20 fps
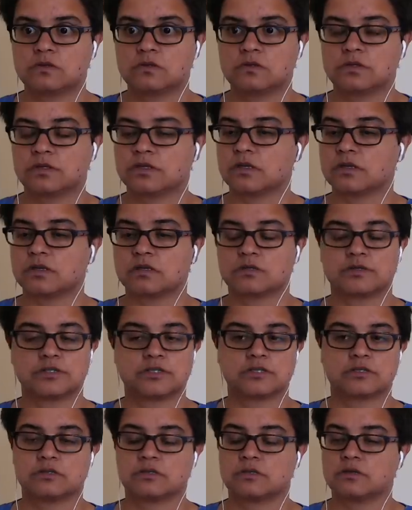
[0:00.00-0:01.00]

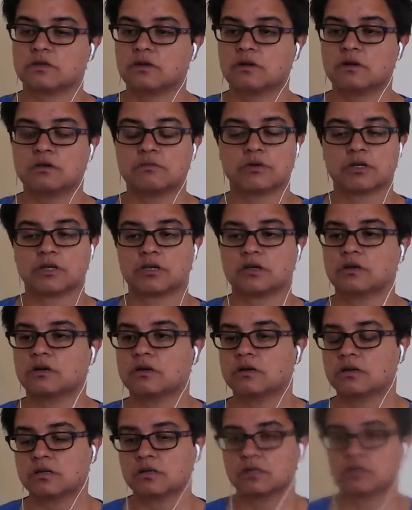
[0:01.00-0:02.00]
Dust. Oh my
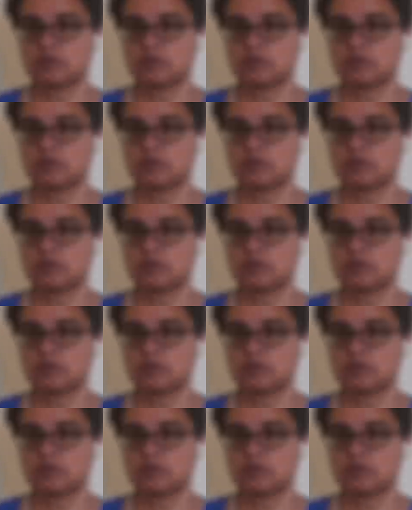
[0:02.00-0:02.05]
god.